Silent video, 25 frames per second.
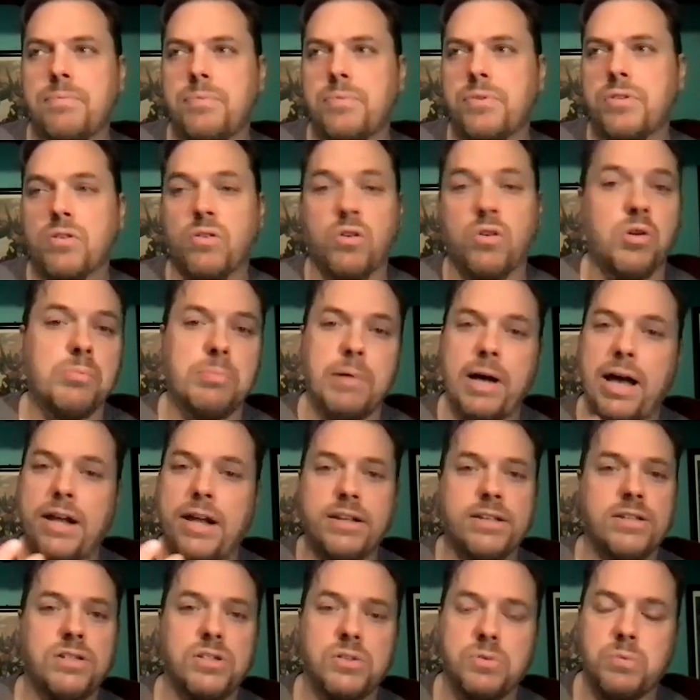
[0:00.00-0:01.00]

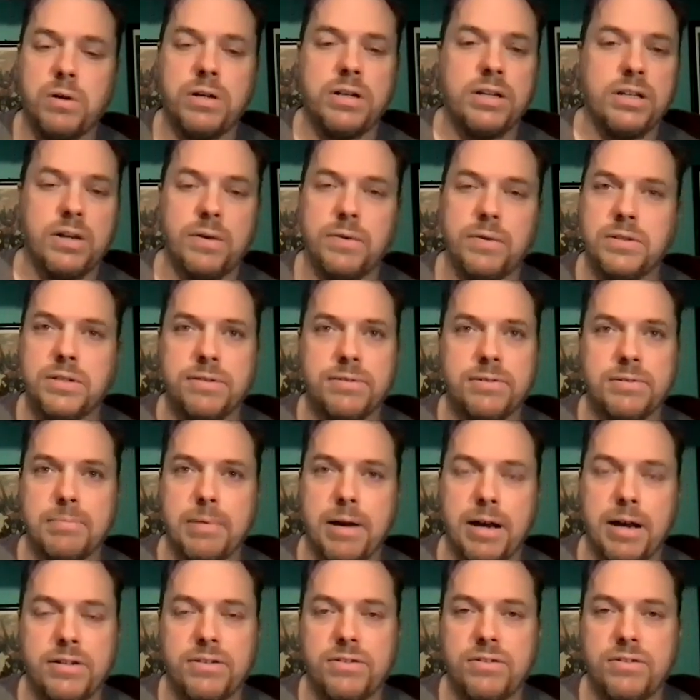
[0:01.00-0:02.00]
Robotics is one that always comes to
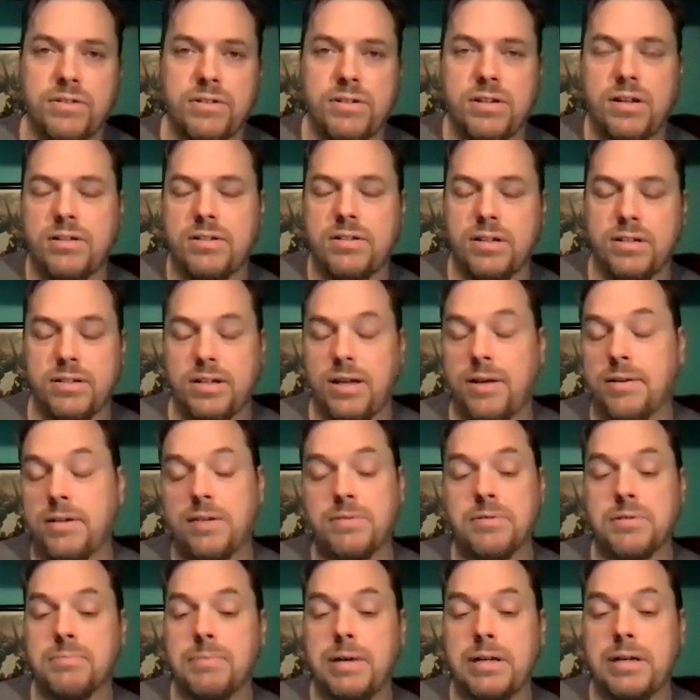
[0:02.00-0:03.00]
mind
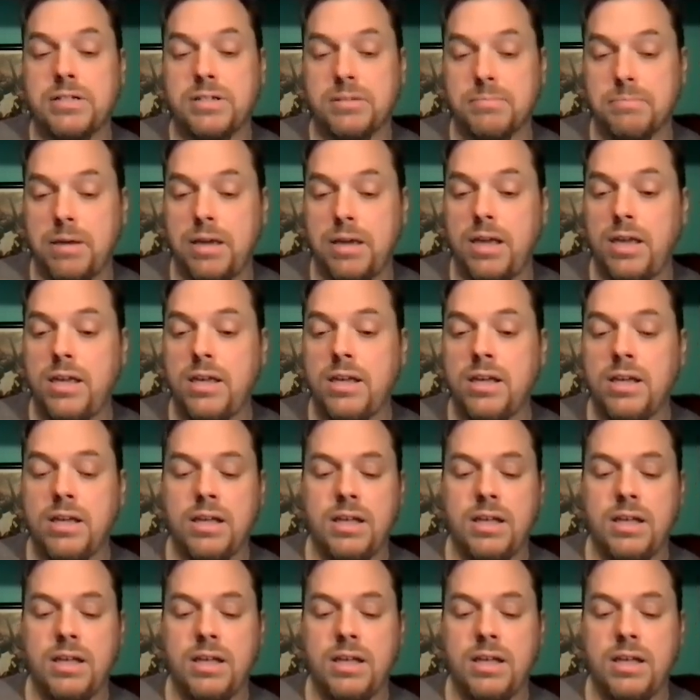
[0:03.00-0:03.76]
to me.